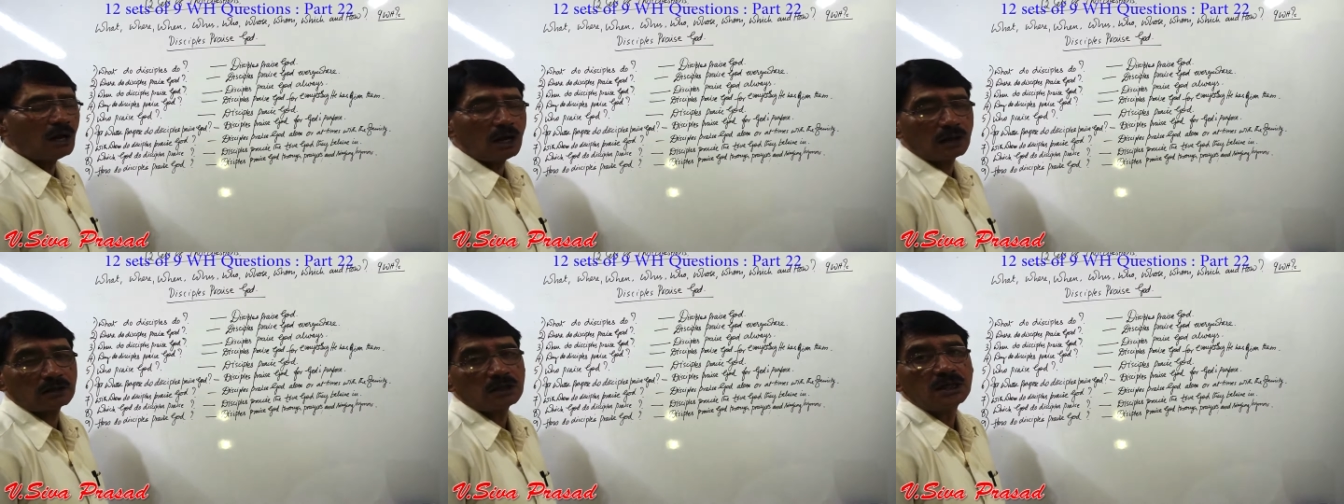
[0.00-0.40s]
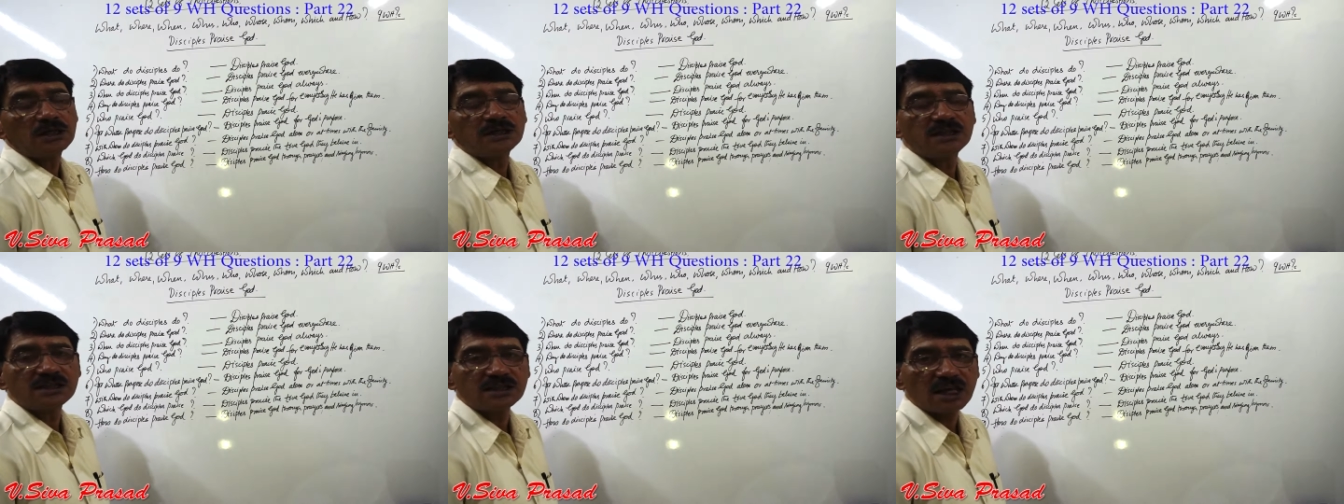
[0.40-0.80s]
are
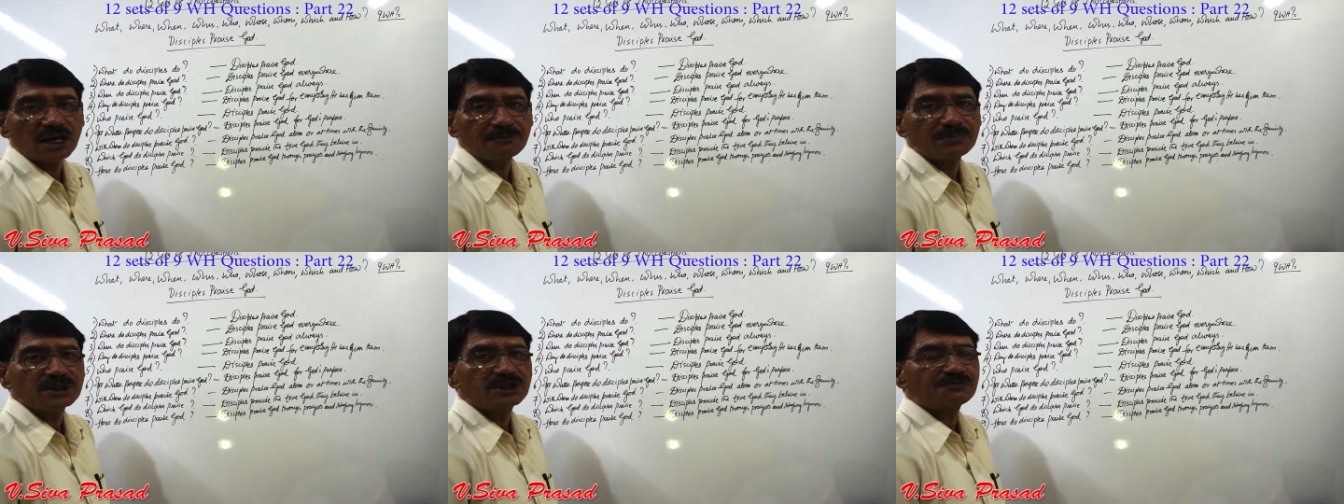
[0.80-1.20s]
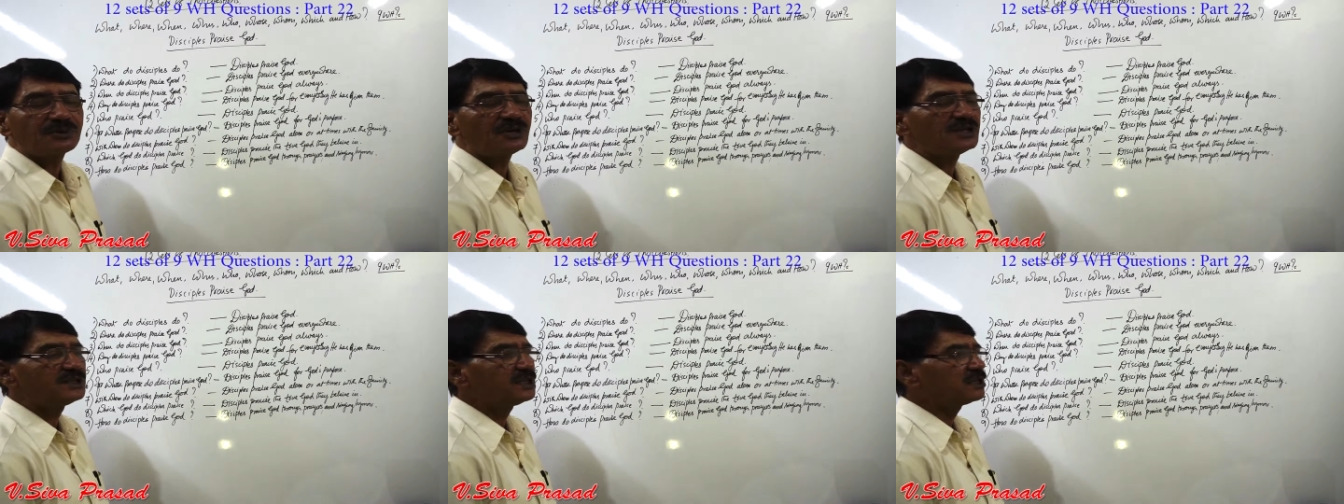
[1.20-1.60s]
disciples
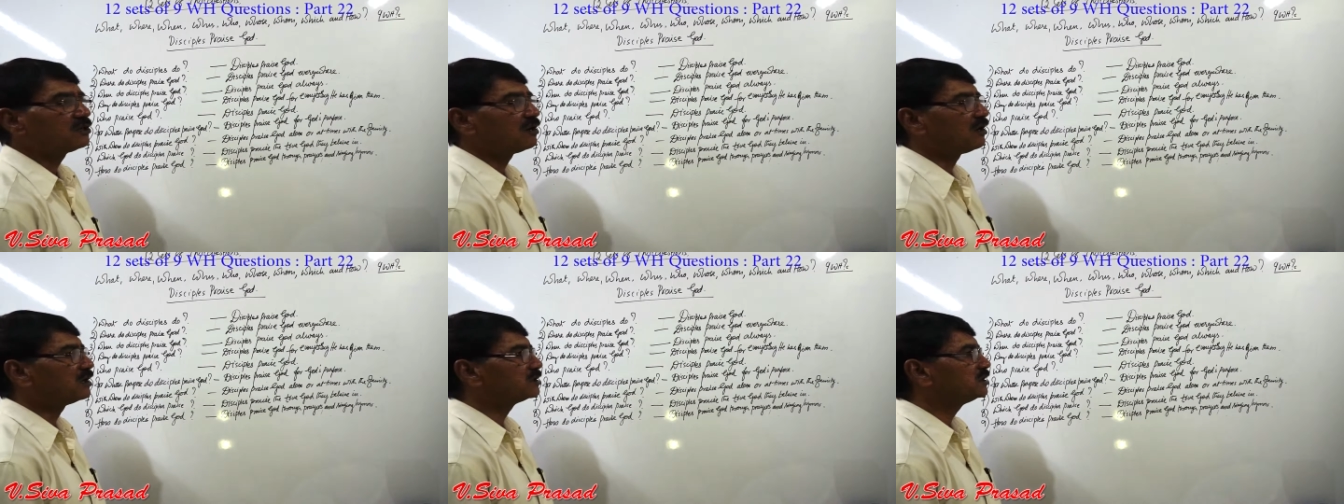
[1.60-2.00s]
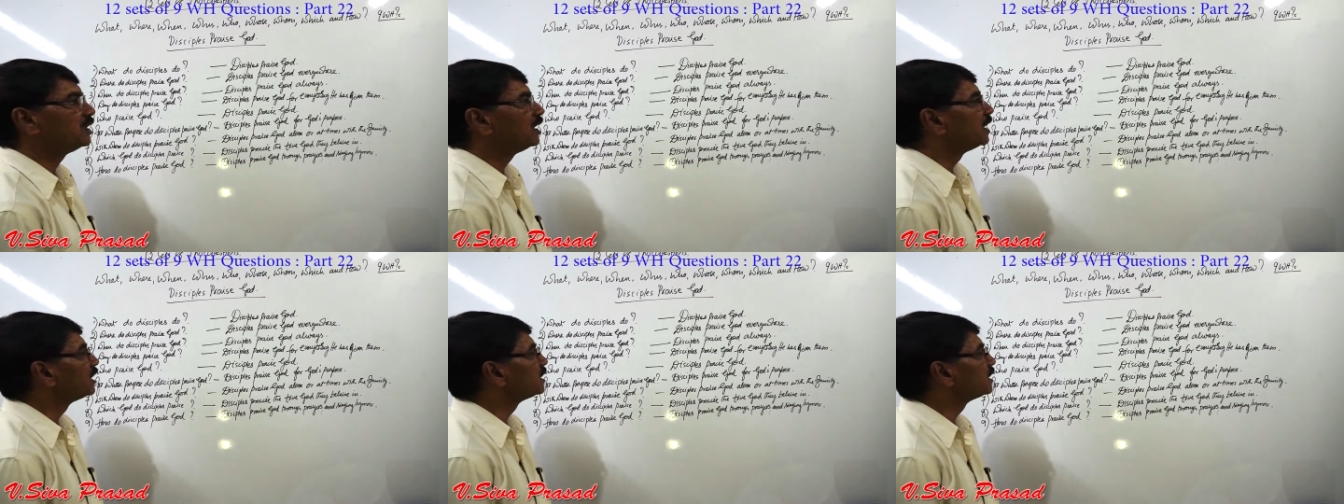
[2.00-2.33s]
praising God?